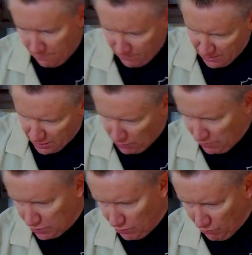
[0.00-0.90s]
Let's see, what
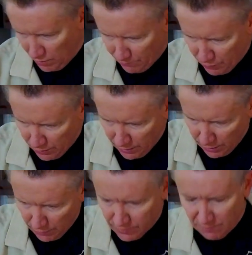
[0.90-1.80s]
else do I want to put in
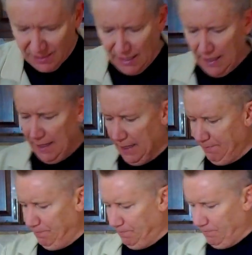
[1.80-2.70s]
here? Some thyme.